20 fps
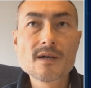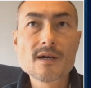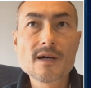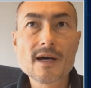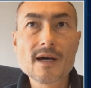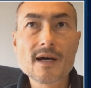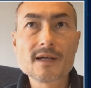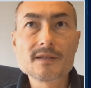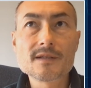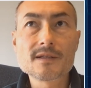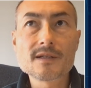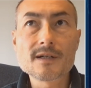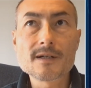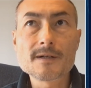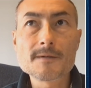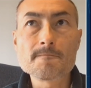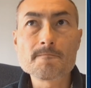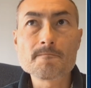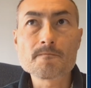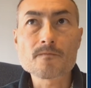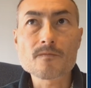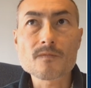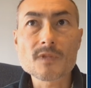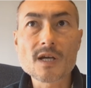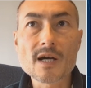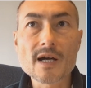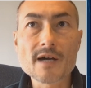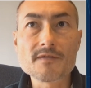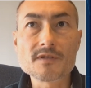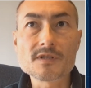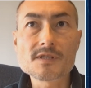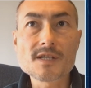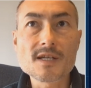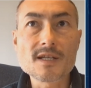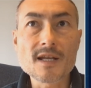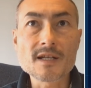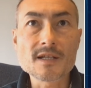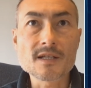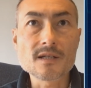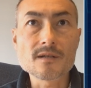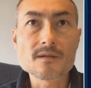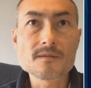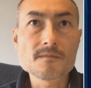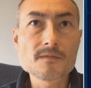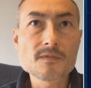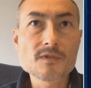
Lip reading: and I haven't seen any